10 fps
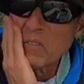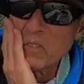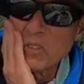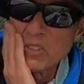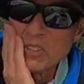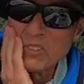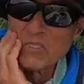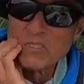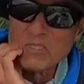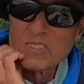which
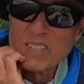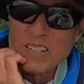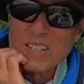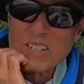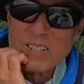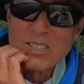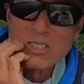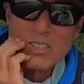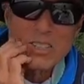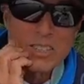
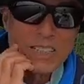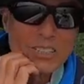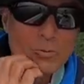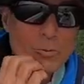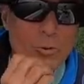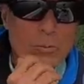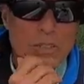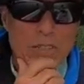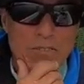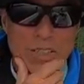this lake is warm
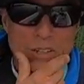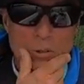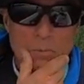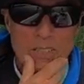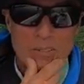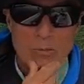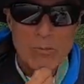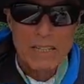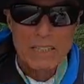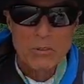enough that I will be coming
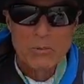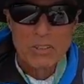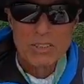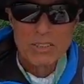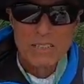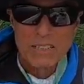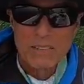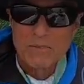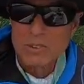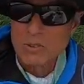back in the winter
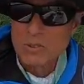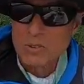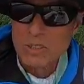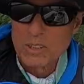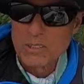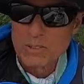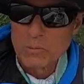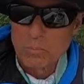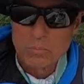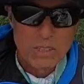time to
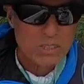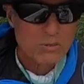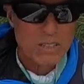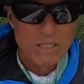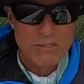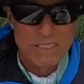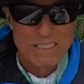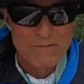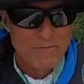mess around with it.